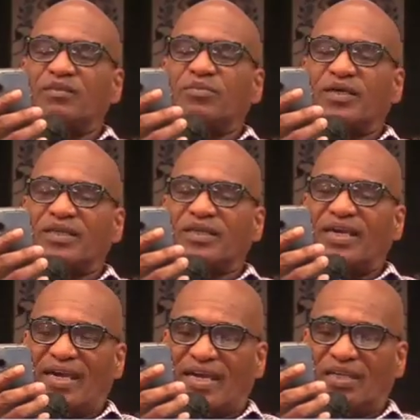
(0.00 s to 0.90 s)
but
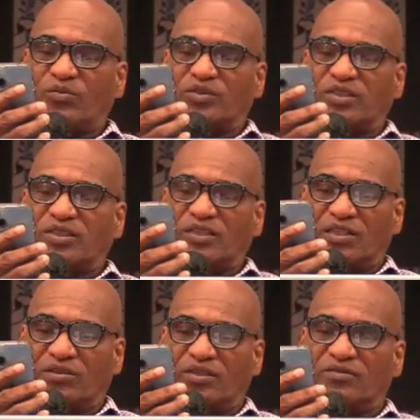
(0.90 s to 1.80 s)
Cain was a
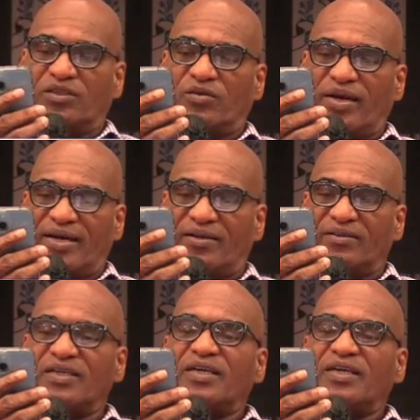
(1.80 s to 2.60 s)
tiller of the ground.